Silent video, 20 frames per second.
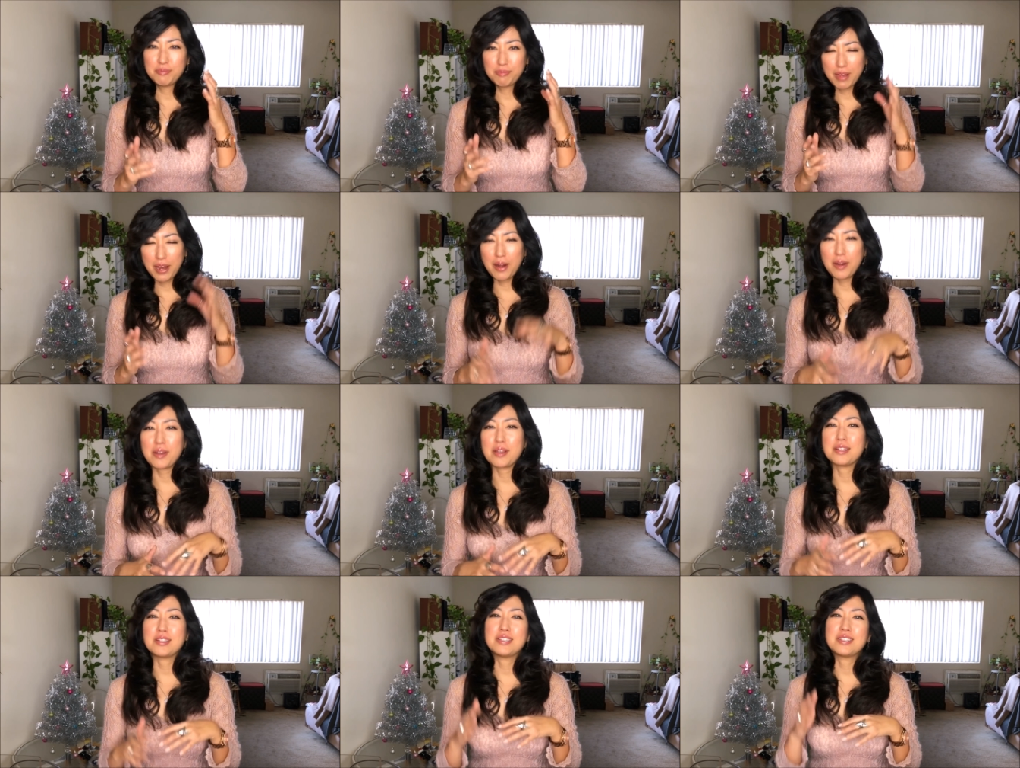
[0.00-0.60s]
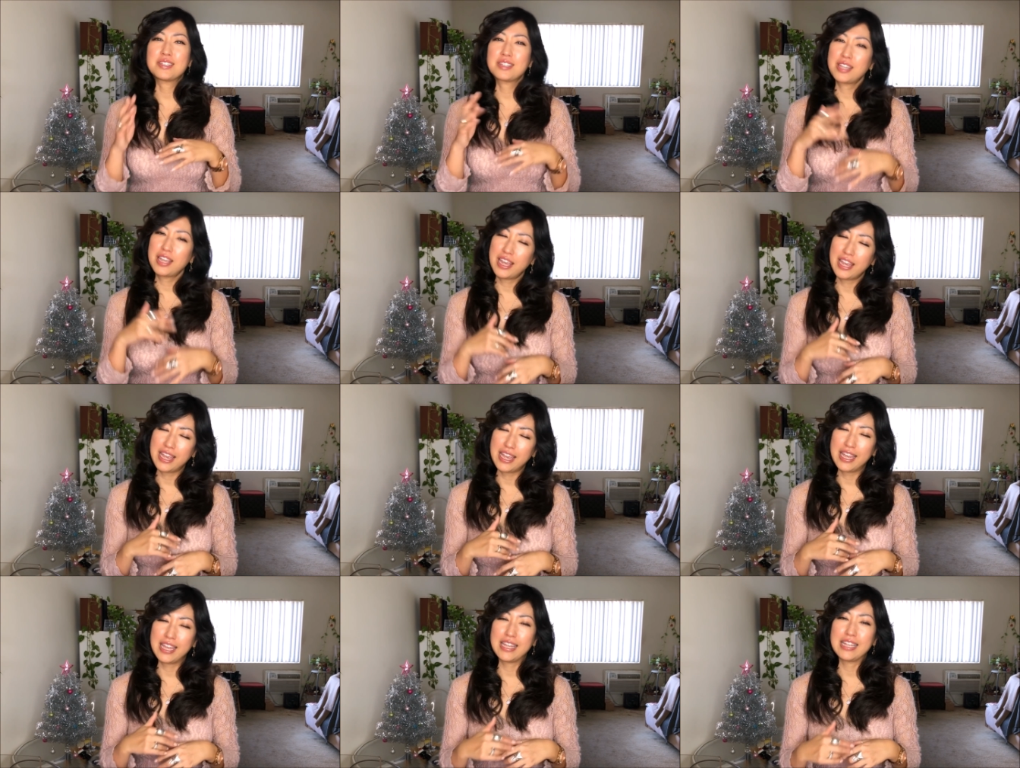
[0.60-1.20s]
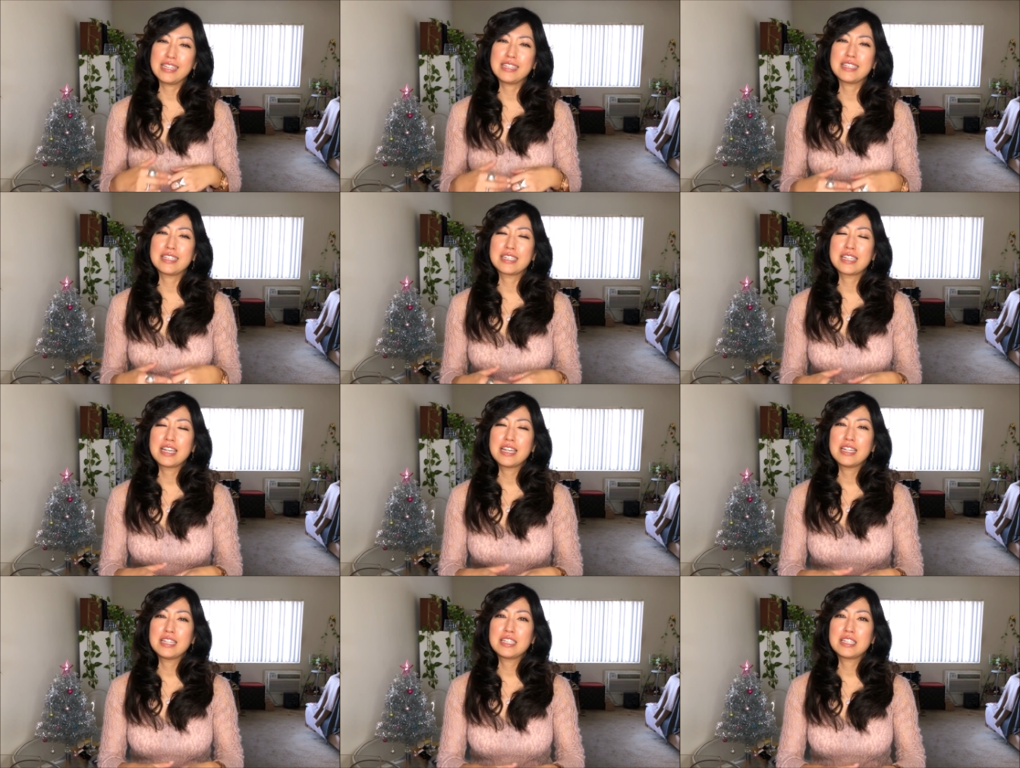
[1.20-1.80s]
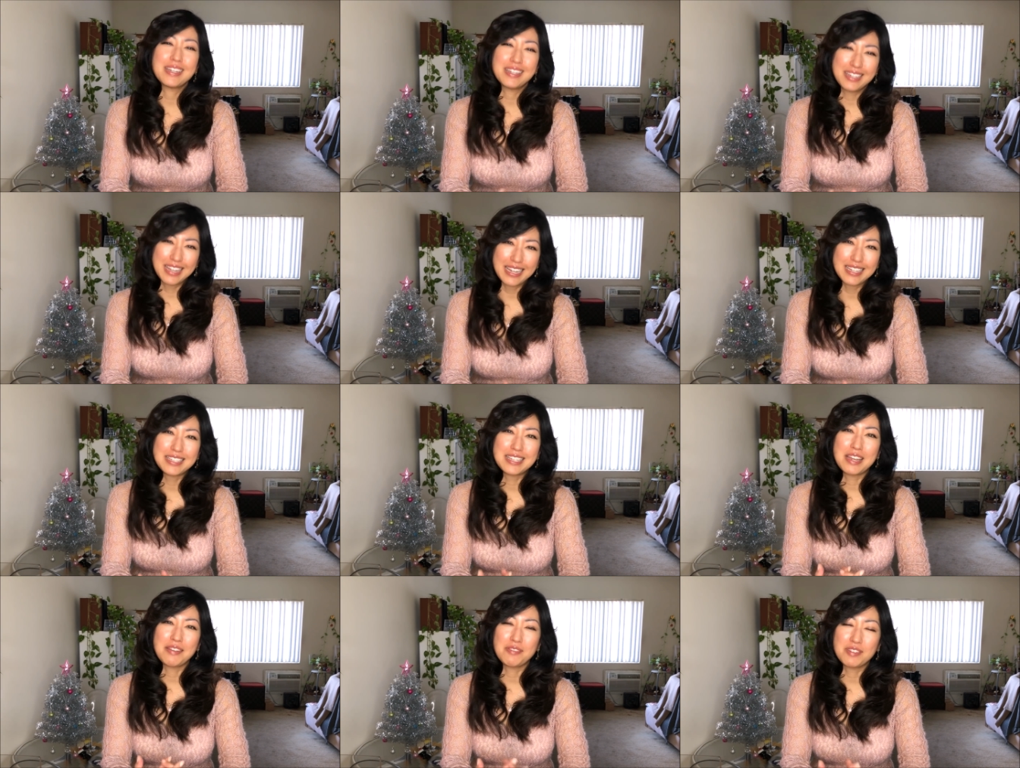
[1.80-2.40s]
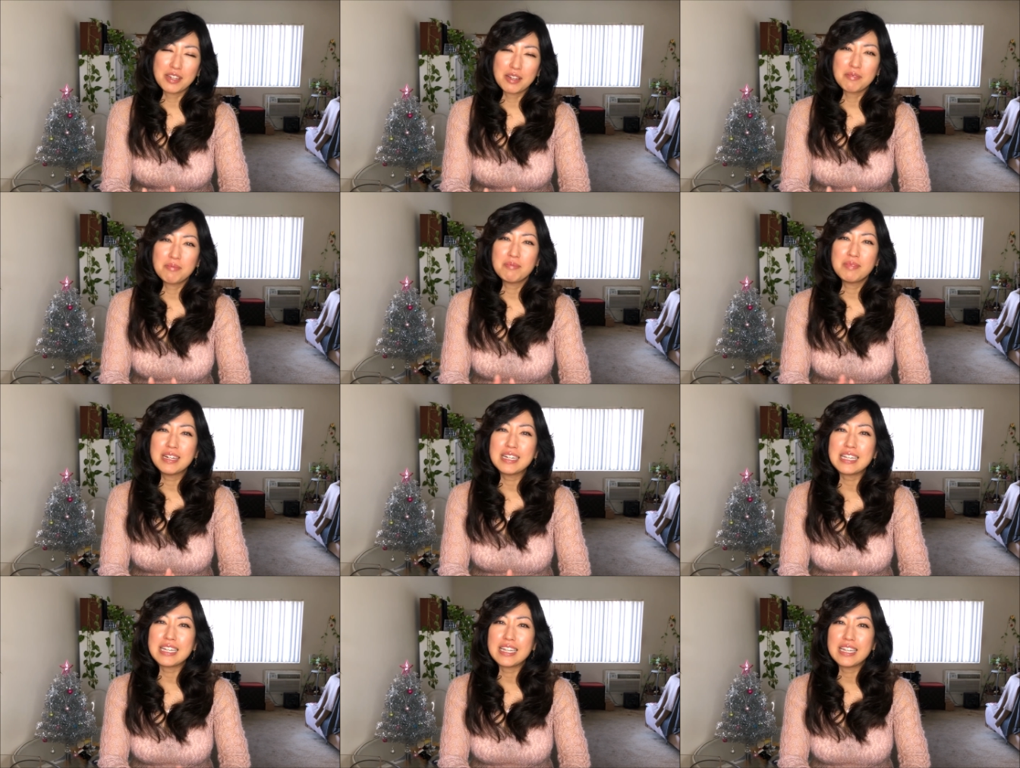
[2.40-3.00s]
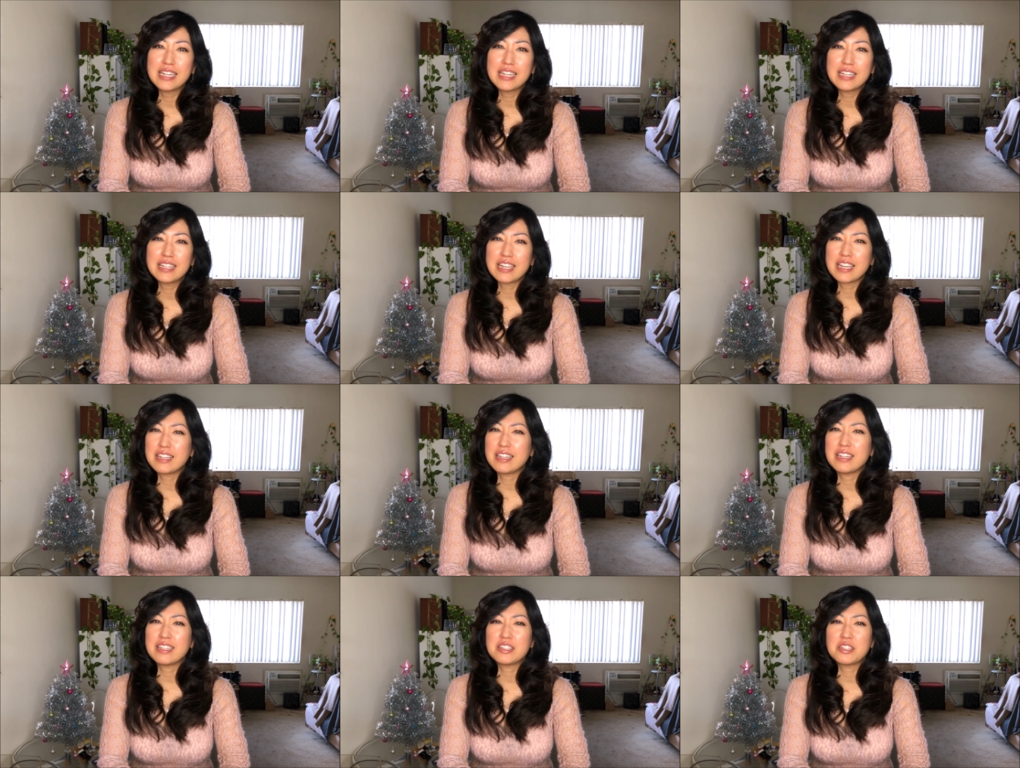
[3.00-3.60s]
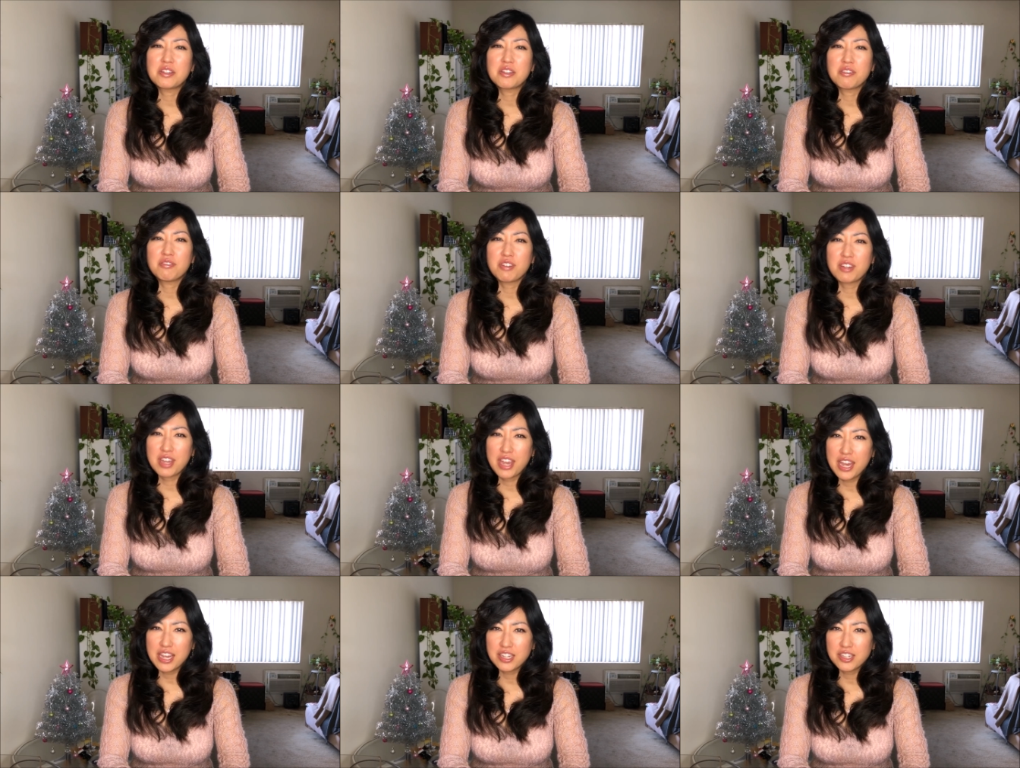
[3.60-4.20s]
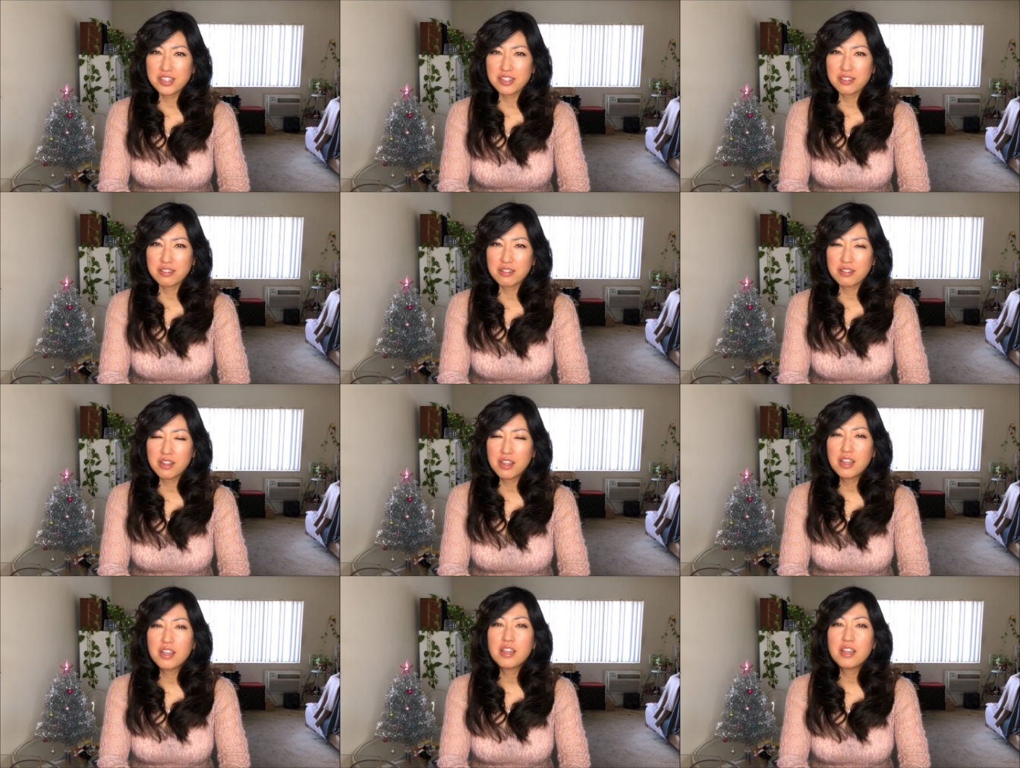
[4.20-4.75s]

parents, kids. So they saved up money, then they took a vacation.